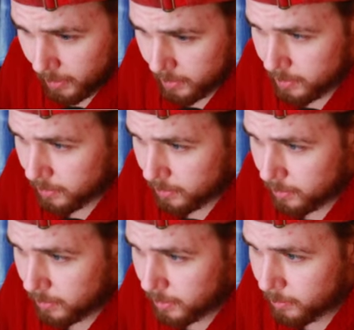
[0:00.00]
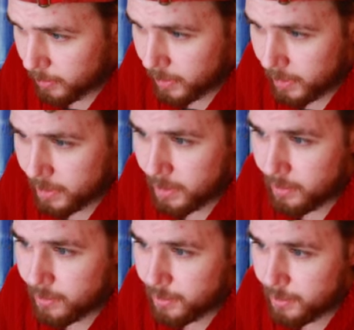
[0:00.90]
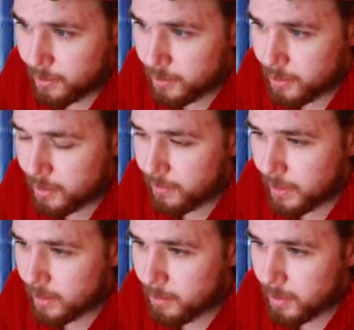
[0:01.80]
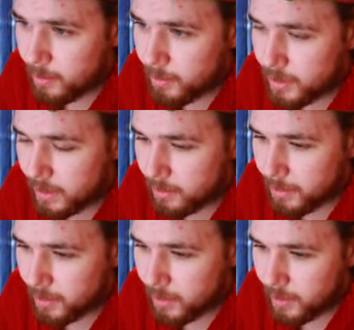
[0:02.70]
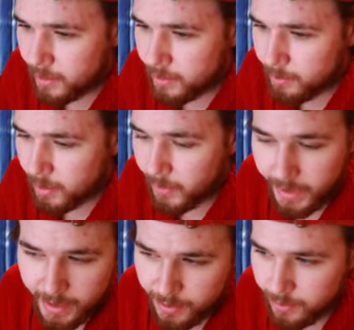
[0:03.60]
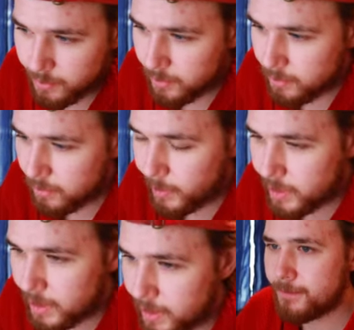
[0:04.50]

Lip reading: so we're going to continue to just develop, protect the pawn, probably castle, queenside.